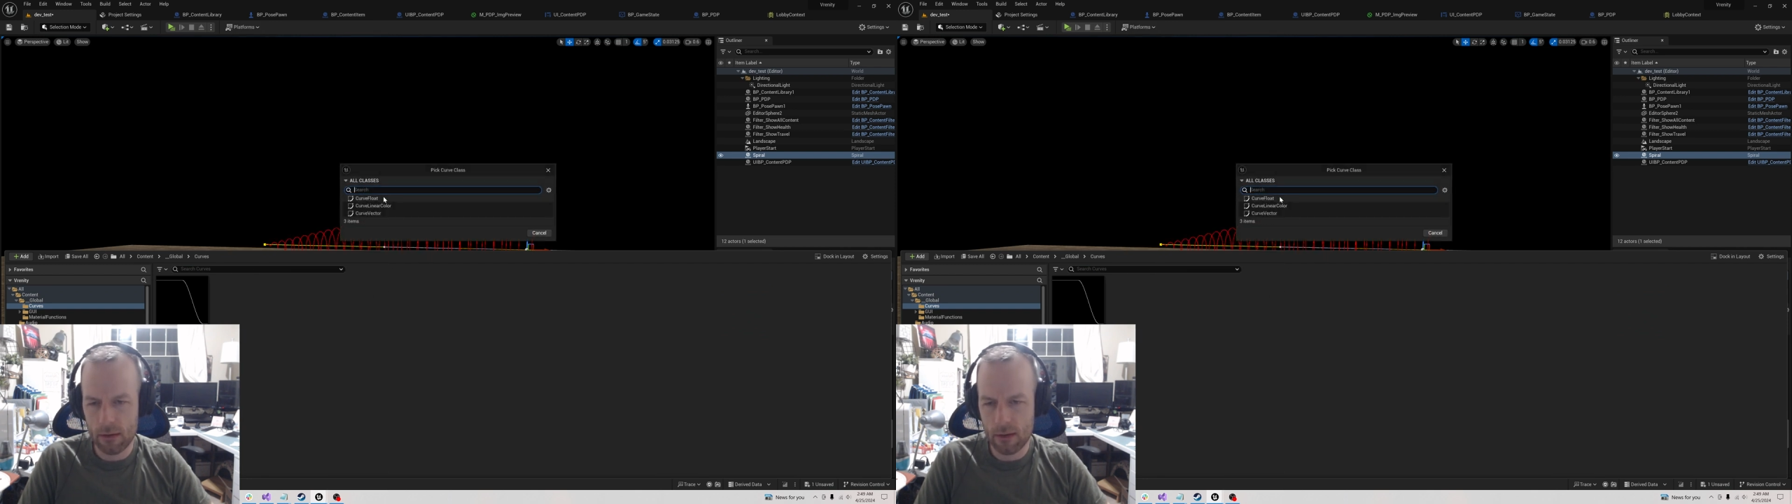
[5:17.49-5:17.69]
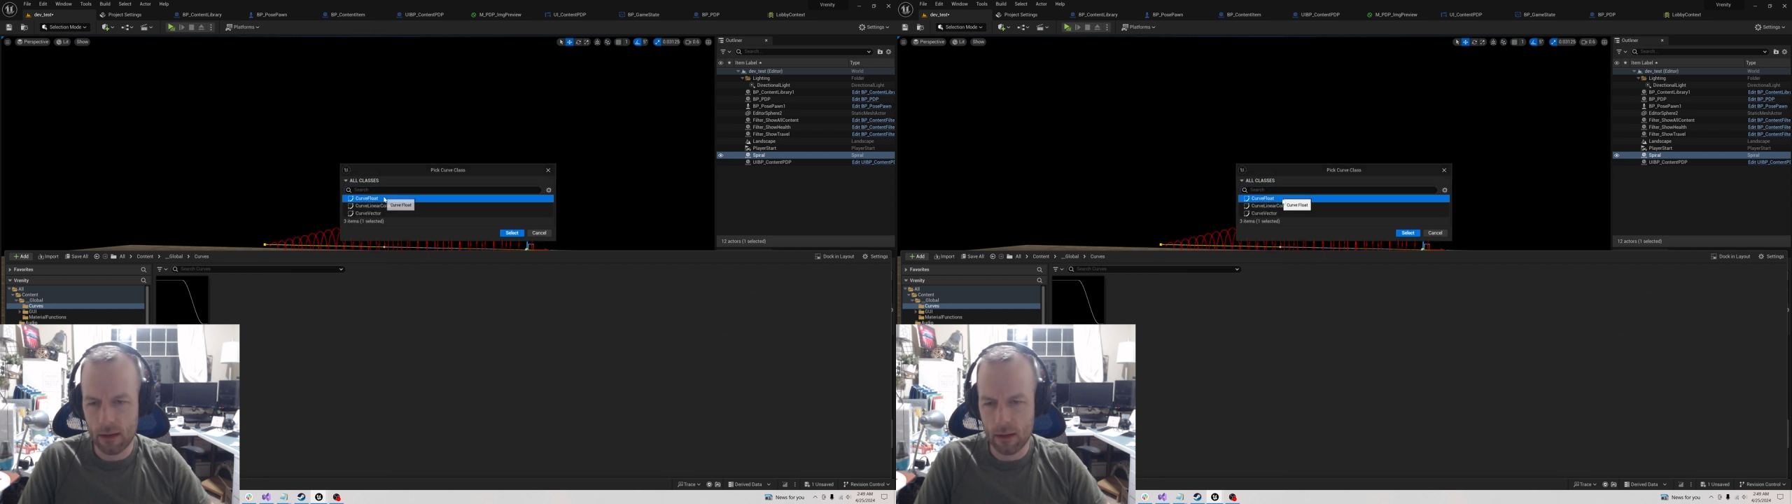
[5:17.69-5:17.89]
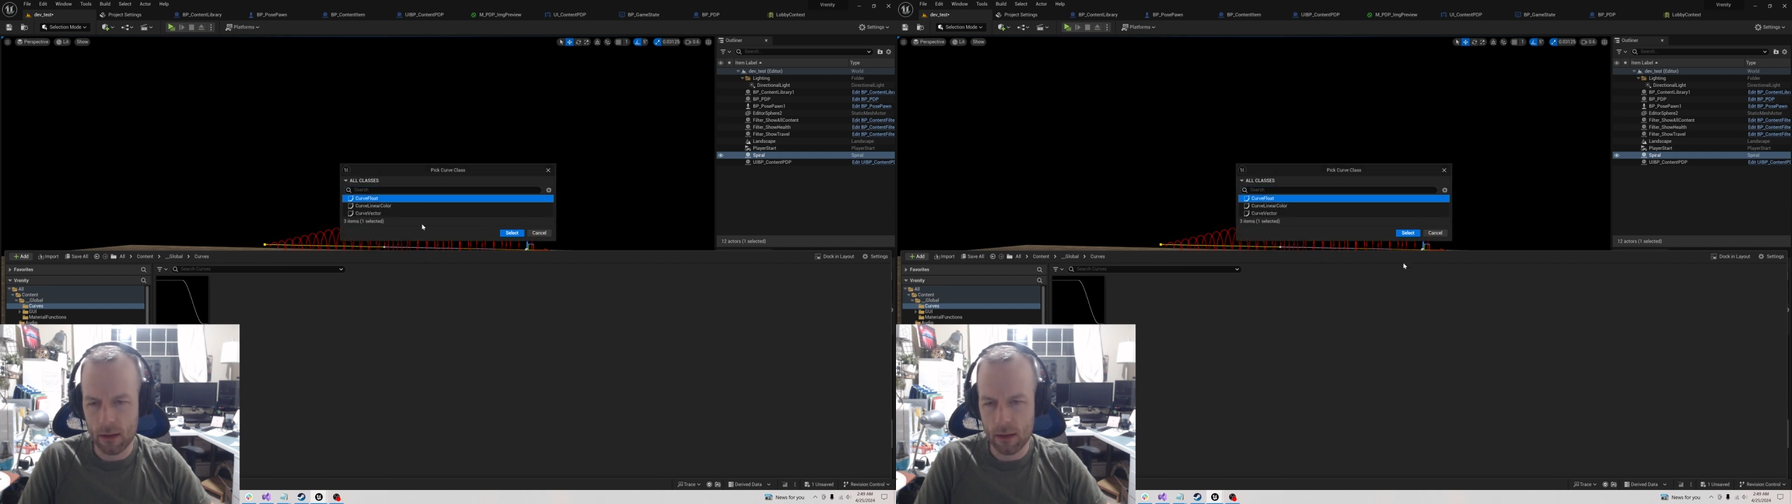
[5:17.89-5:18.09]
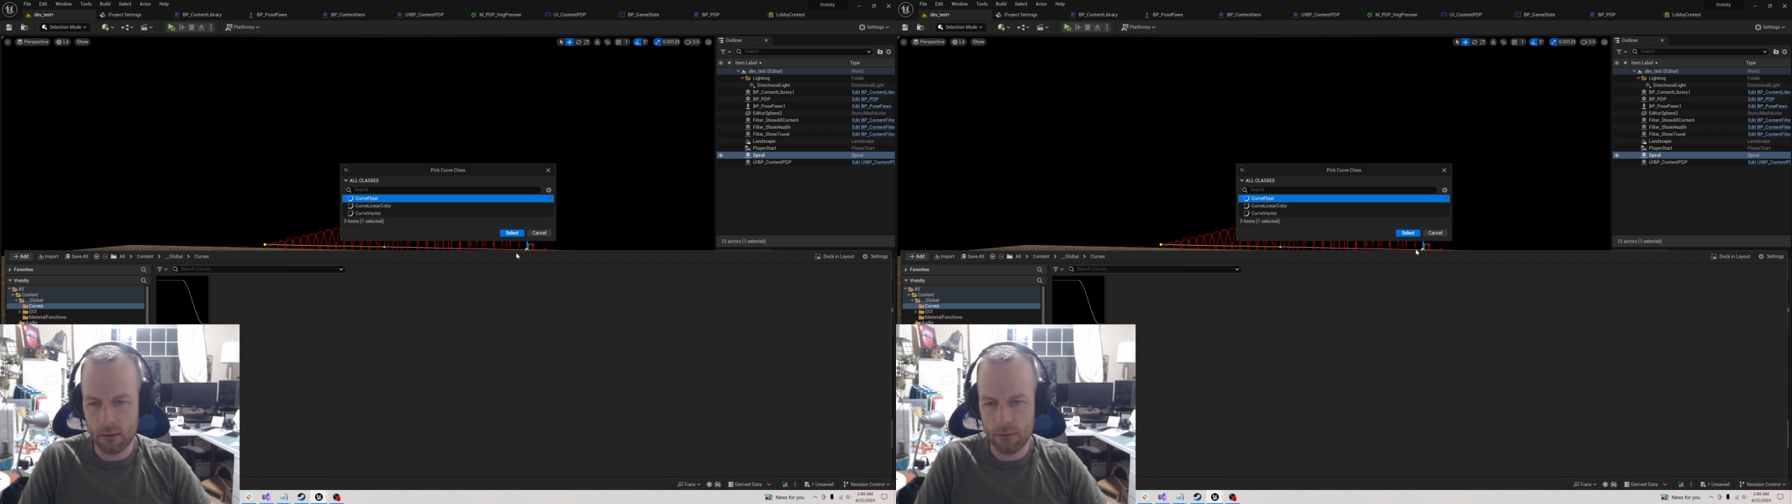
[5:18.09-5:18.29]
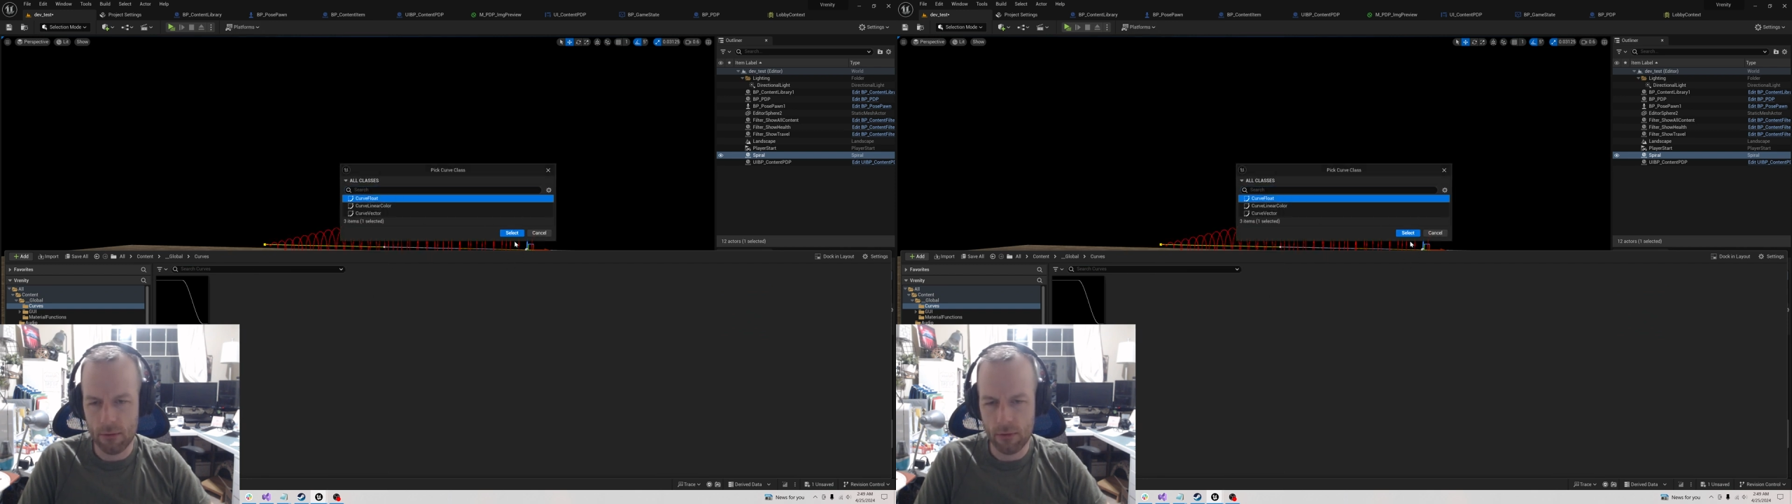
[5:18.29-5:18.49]
take the curve
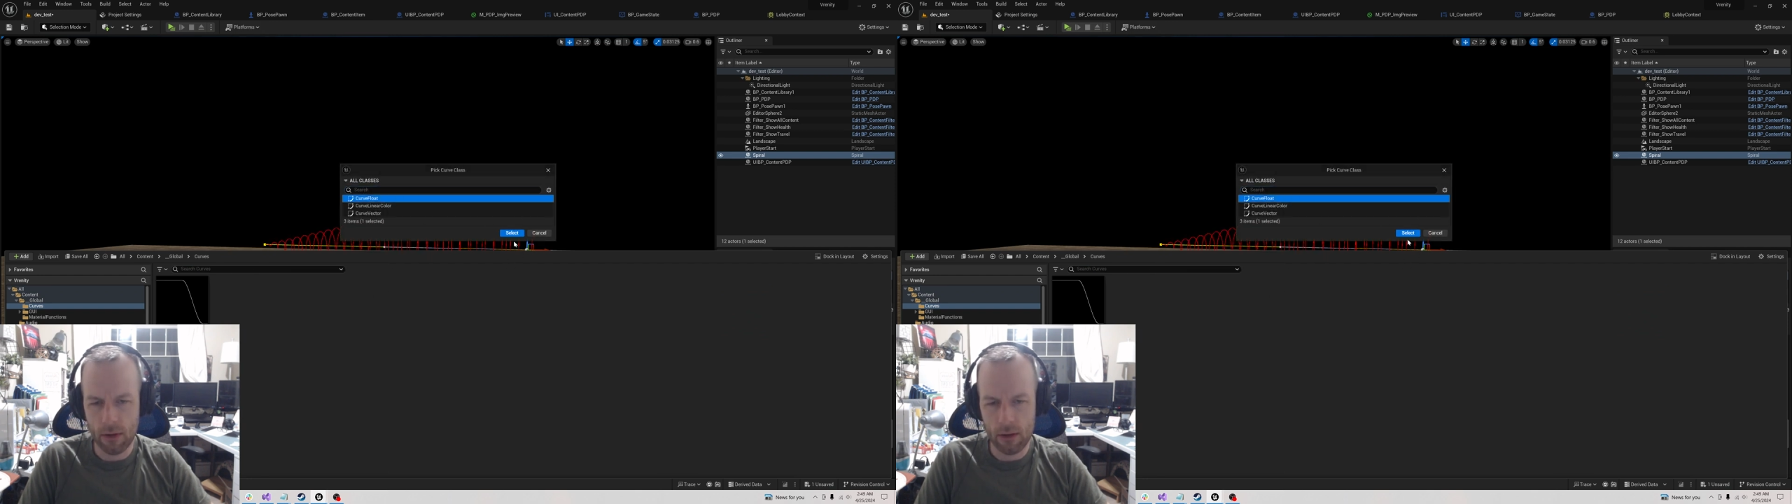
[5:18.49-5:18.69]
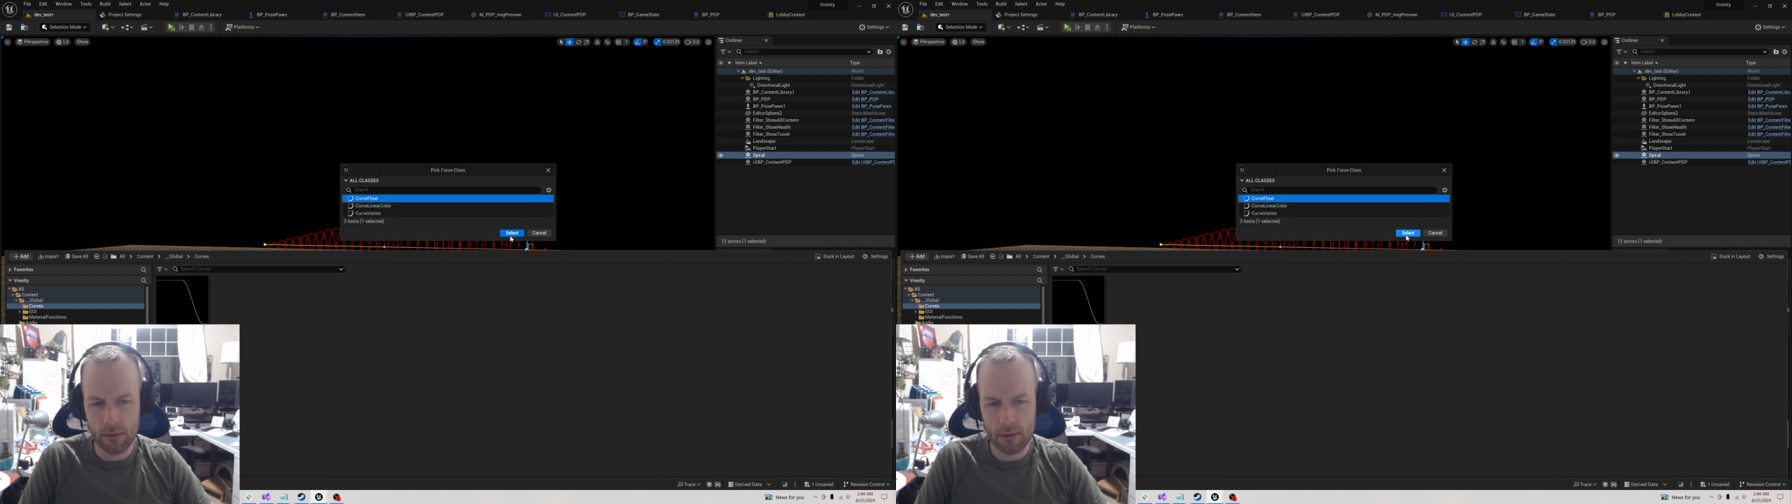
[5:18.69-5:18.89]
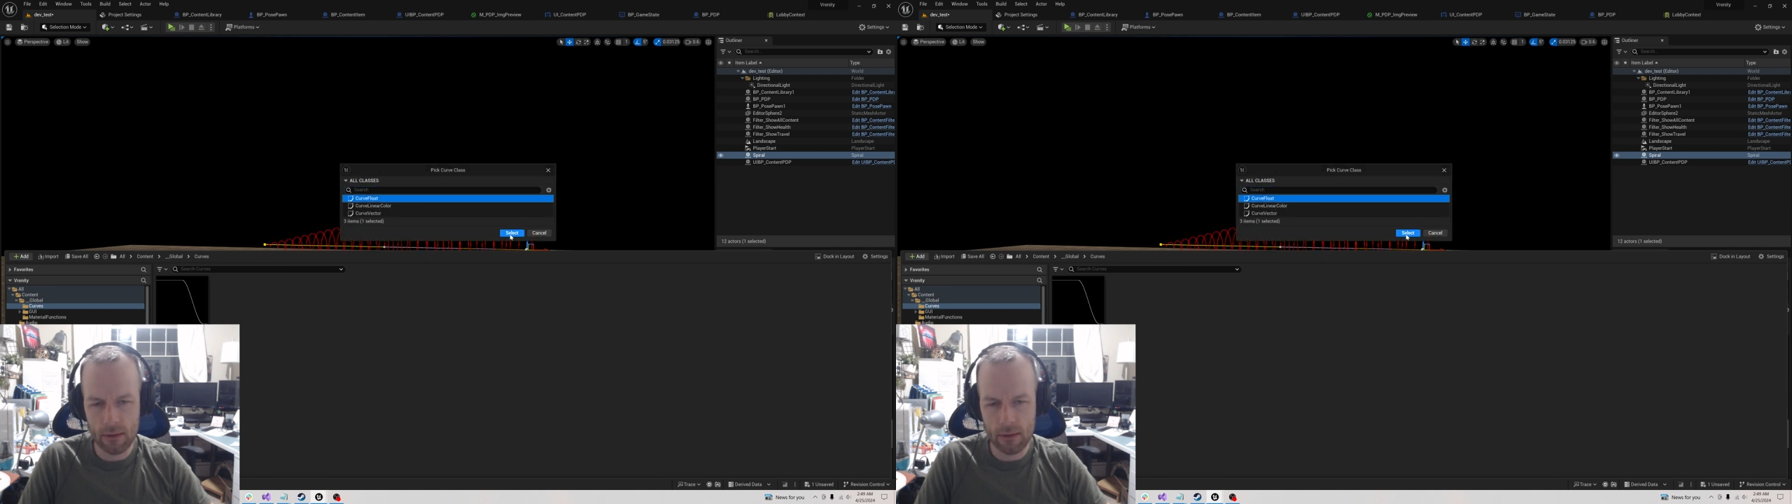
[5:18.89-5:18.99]
float,